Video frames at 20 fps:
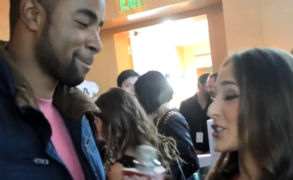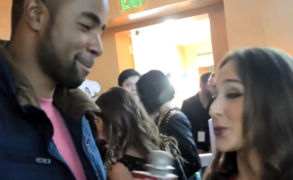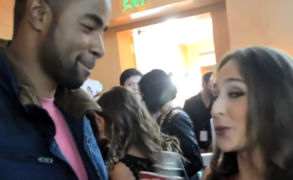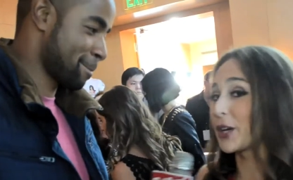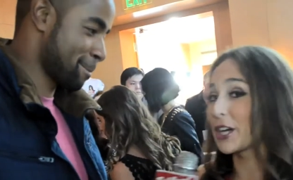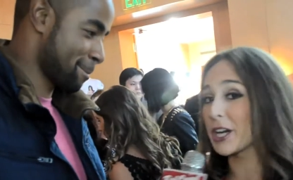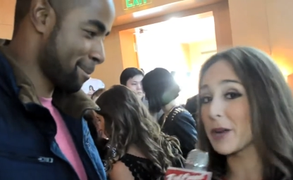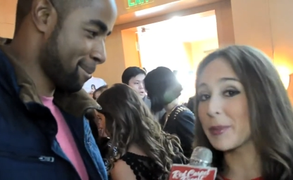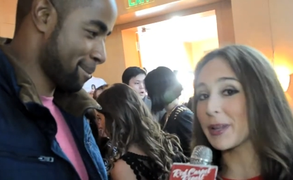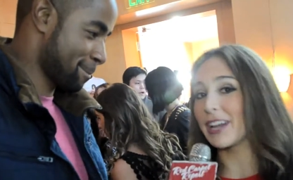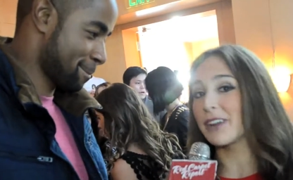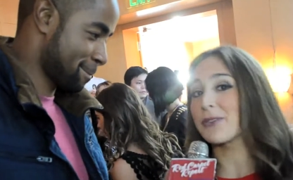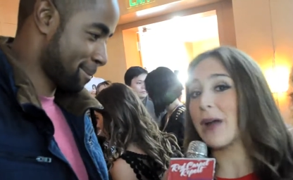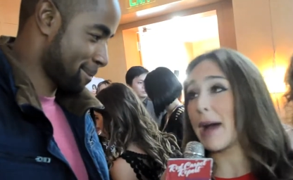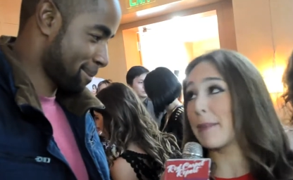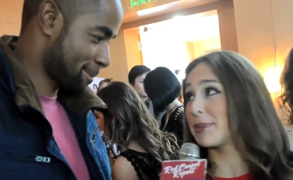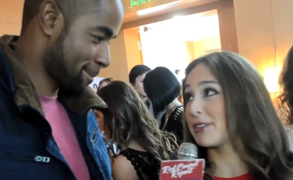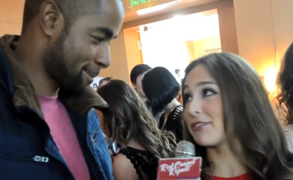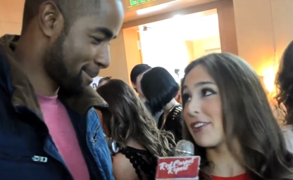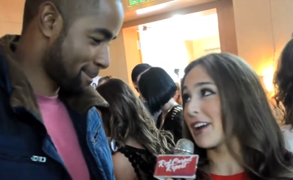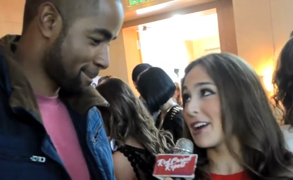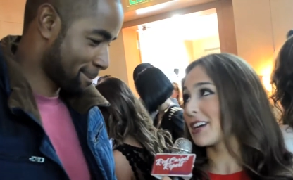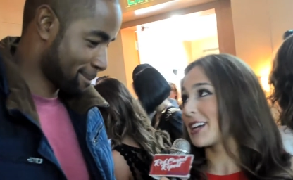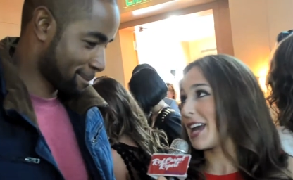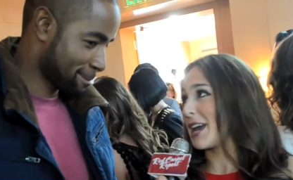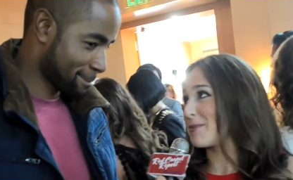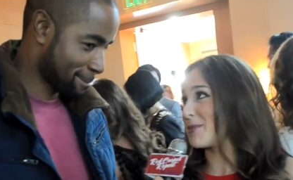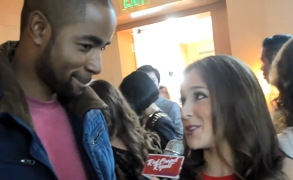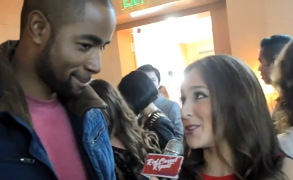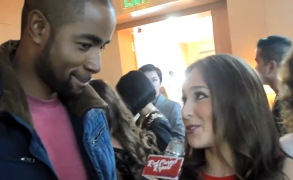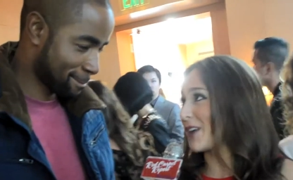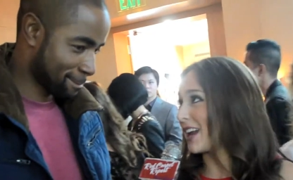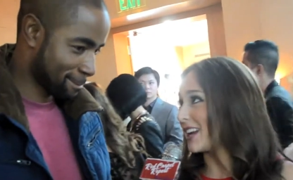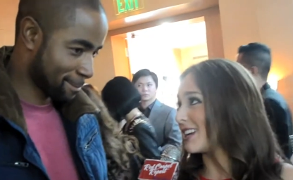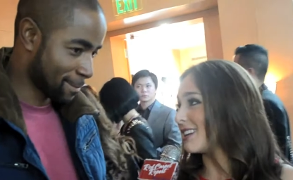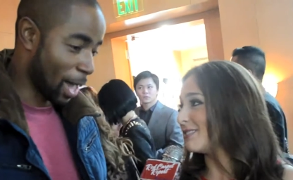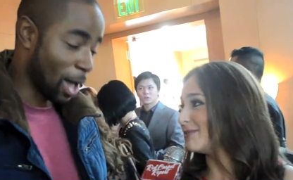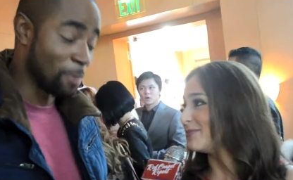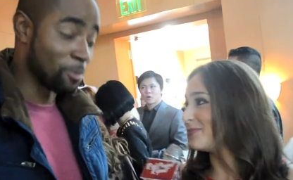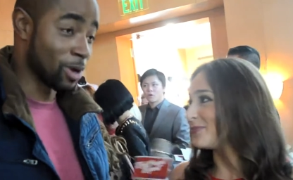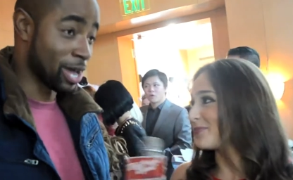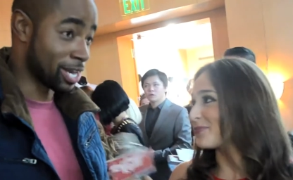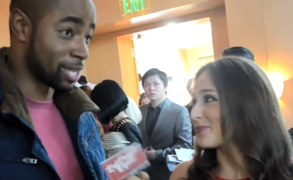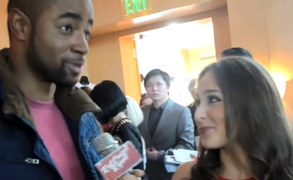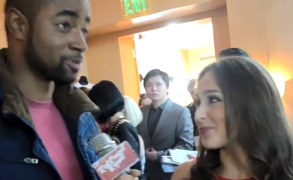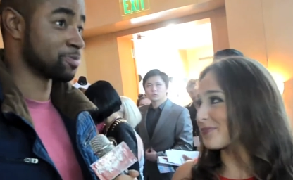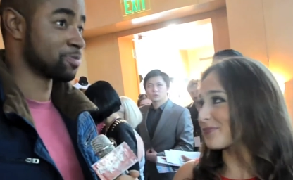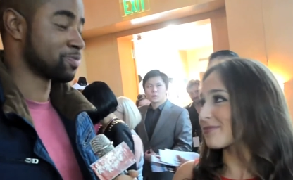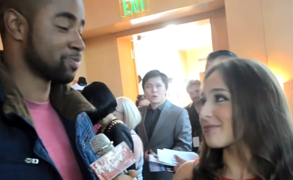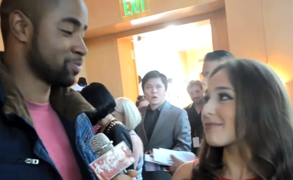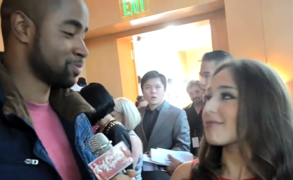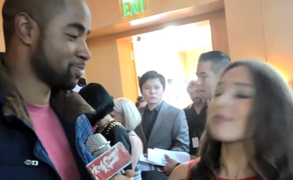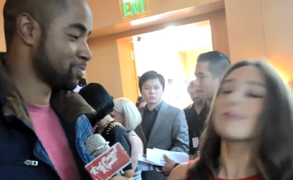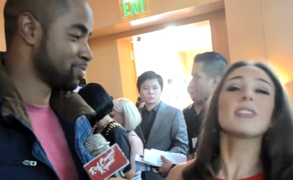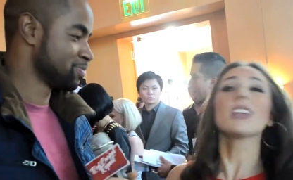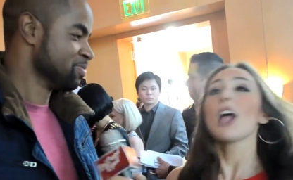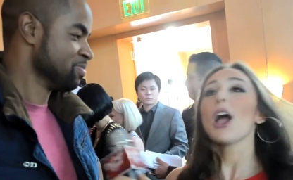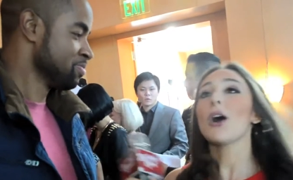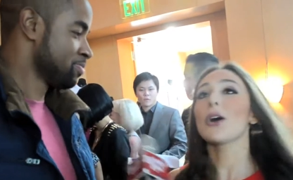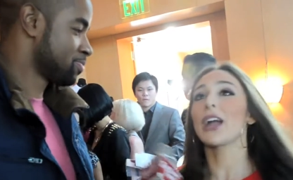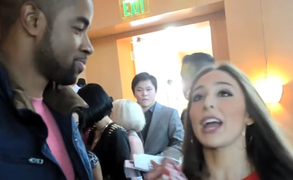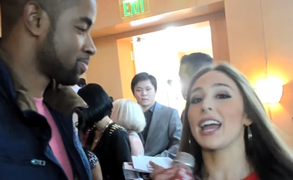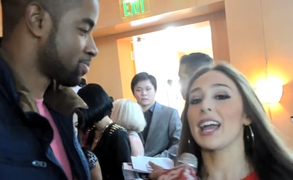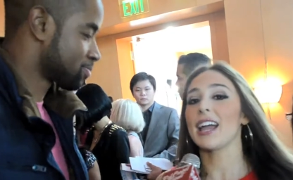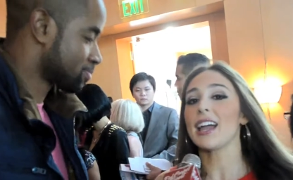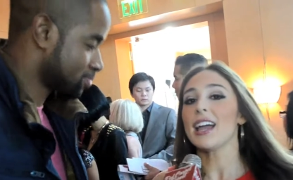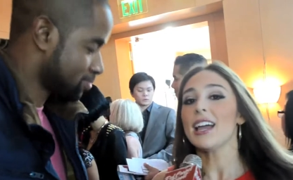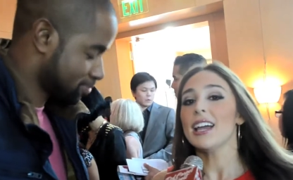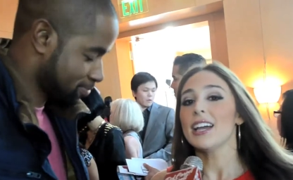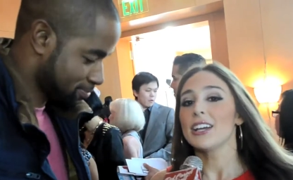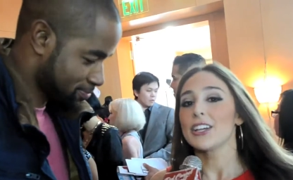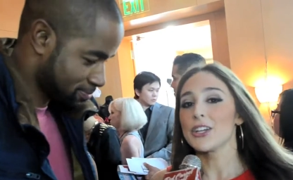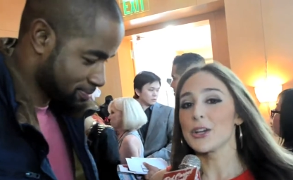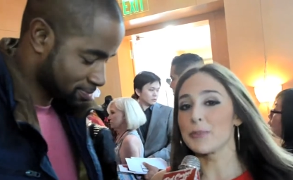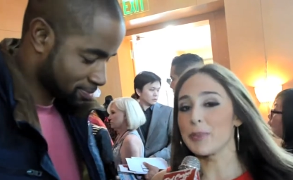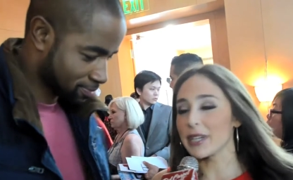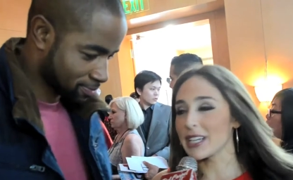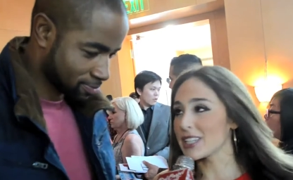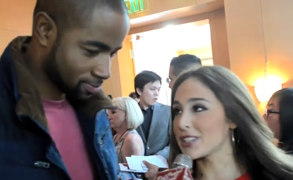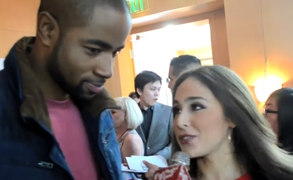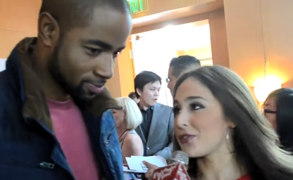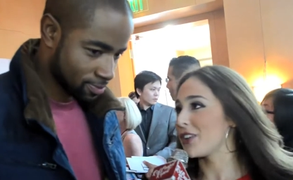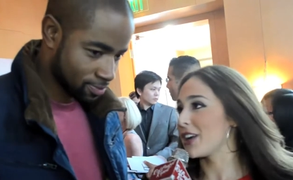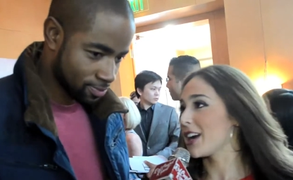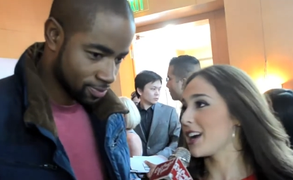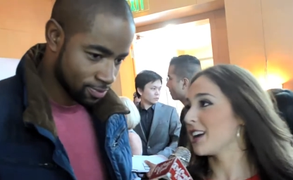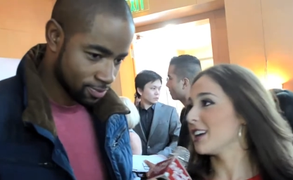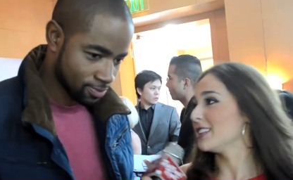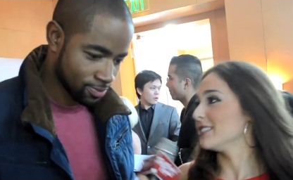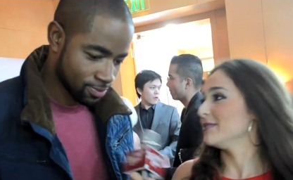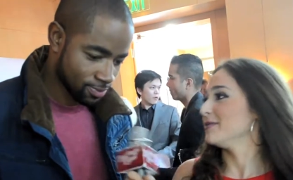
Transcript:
Speaker 1: so we're gonna play a rapid fire game. Are you ready? I'm ready. Okay. Your biggest fear?